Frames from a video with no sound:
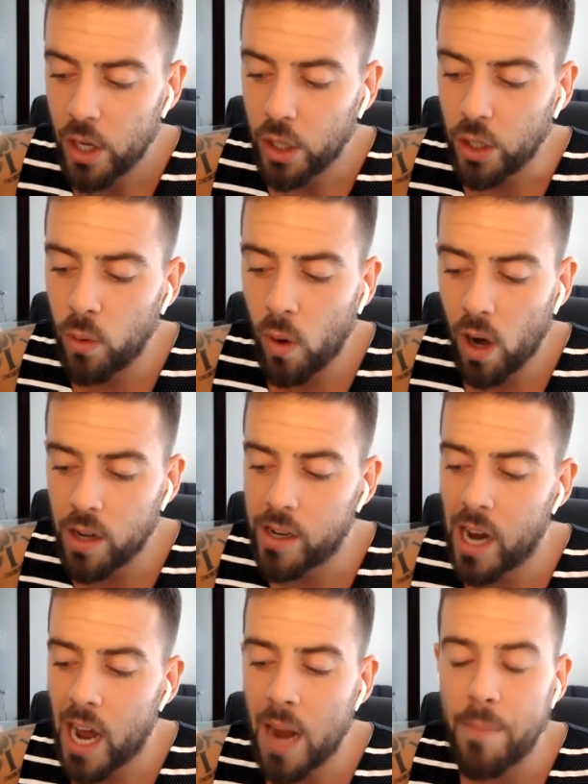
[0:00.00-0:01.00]
you are
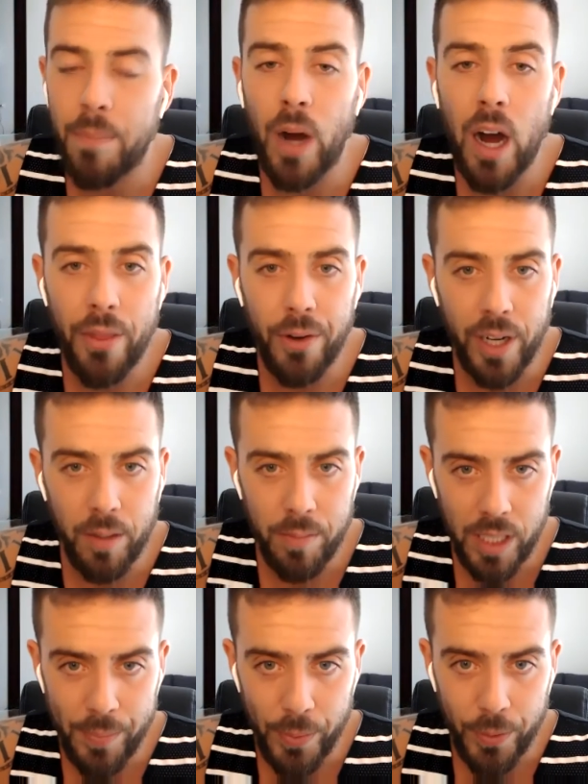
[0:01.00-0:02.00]
not bothering
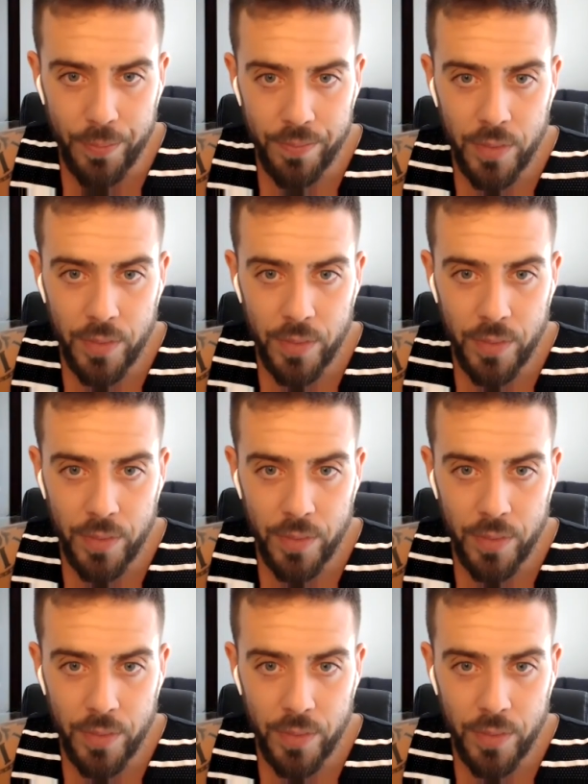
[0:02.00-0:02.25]
people.